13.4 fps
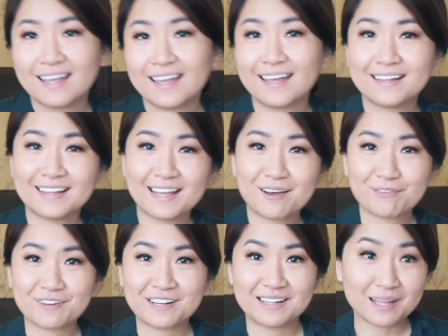And now
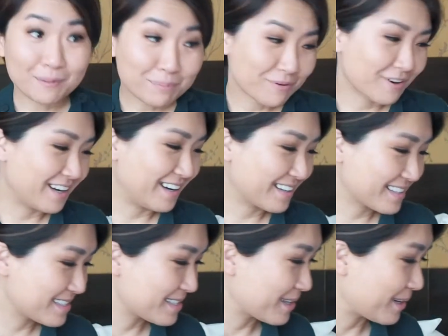for the lip
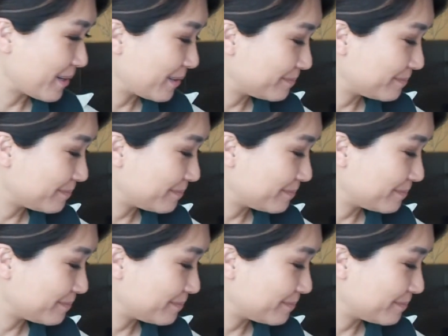products. So